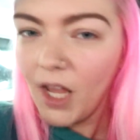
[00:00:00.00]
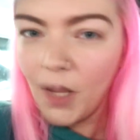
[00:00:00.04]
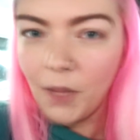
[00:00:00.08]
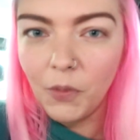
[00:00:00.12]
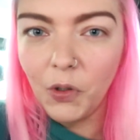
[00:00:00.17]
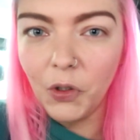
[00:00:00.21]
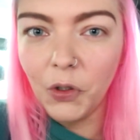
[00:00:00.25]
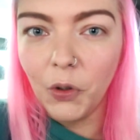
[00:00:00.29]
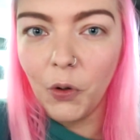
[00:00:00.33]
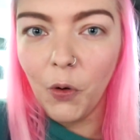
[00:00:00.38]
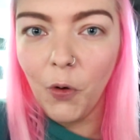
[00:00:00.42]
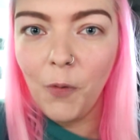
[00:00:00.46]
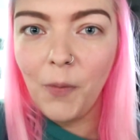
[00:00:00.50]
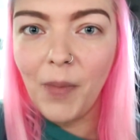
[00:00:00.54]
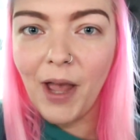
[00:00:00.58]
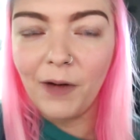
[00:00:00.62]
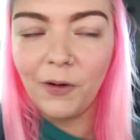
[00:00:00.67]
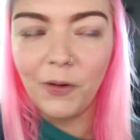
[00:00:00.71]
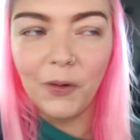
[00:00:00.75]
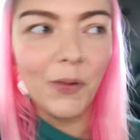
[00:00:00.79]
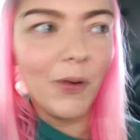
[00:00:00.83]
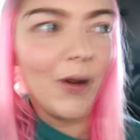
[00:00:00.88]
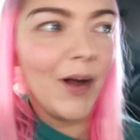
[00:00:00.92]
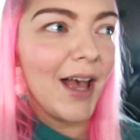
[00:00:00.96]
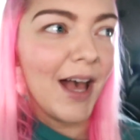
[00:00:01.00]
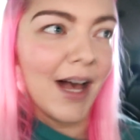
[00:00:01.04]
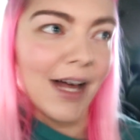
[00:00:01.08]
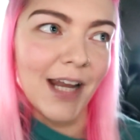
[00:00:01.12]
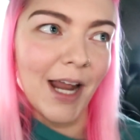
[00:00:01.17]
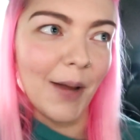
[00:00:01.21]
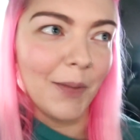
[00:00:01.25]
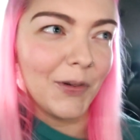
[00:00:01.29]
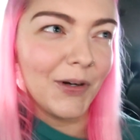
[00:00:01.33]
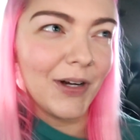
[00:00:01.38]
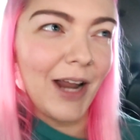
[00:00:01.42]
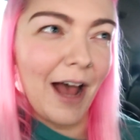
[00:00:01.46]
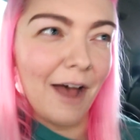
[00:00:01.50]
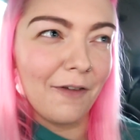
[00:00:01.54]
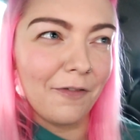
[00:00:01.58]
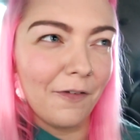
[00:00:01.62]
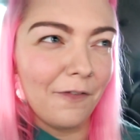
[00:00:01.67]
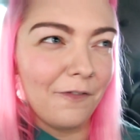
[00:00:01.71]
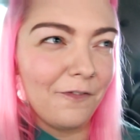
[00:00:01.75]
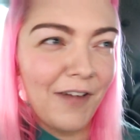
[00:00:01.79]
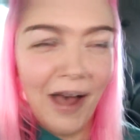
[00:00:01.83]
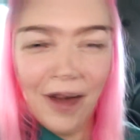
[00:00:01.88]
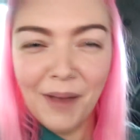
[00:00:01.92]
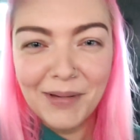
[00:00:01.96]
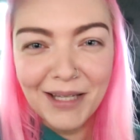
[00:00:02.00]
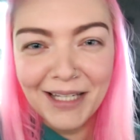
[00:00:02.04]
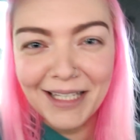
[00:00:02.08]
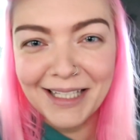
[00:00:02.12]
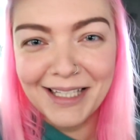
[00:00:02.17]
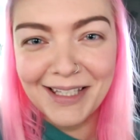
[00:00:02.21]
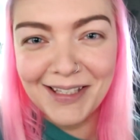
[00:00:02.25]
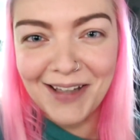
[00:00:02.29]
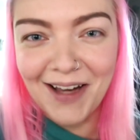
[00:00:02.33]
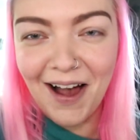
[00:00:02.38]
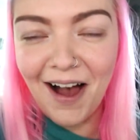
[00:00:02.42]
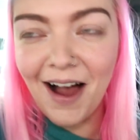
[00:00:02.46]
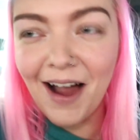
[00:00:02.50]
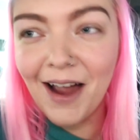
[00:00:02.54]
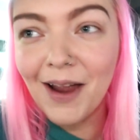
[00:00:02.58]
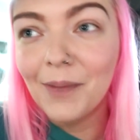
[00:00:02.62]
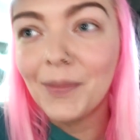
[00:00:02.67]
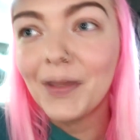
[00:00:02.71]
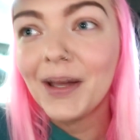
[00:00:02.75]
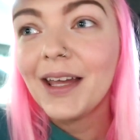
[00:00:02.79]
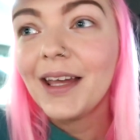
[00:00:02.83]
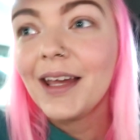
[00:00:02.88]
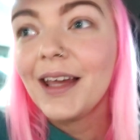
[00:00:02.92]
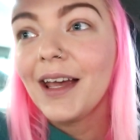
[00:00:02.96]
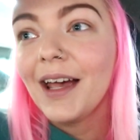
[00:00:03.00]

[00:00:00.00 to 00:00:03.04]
I'm going to go to Metro and I'm going to have a fabulous time.